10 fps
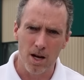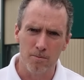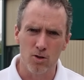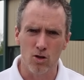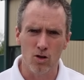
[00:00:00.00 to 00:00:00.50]

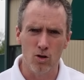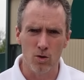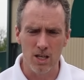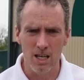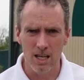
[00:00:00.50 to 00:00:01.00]
up to the new
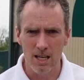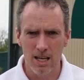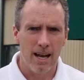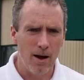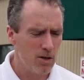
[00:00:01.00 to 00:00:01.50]
key.
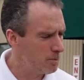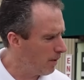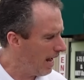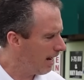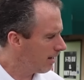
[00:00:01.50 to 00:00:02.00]
Now he's
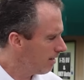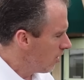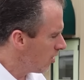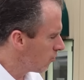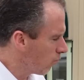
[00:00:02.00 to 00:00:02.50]
back,
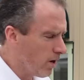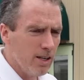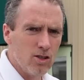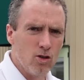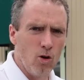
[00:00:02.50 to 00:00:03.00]
he's
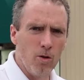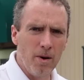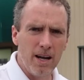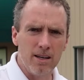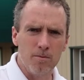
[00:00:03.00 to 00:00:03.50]
reinstalled the
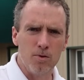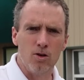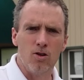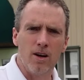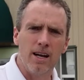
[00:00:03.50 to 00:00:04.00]
body
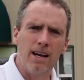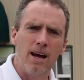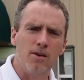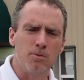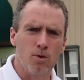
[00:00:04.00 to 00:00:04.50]
computer, and
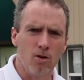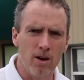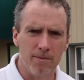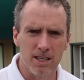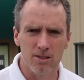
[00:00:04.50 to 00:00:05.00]
now he's
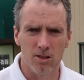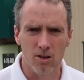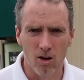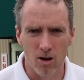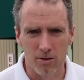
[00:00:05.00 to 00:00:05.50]
programming it to the
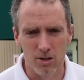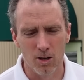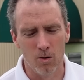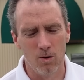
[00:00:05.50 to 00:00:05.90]
car. So